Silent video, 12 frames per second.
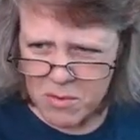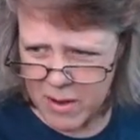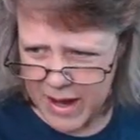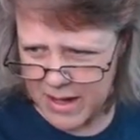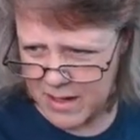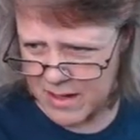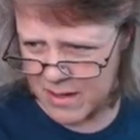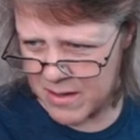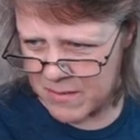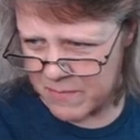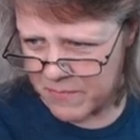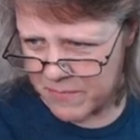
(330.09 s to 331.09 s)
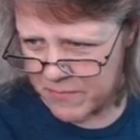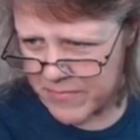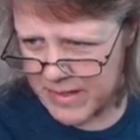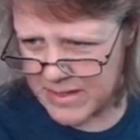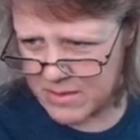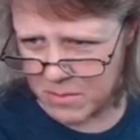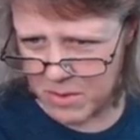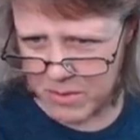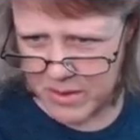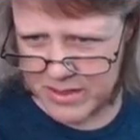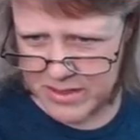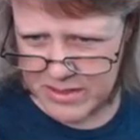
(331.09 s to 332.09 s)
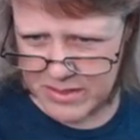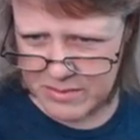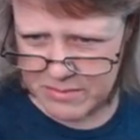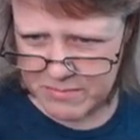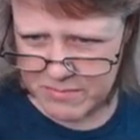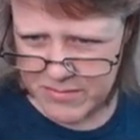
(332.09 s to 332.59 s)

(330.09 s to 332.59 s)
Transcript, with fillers: rate, that's what we're going to do.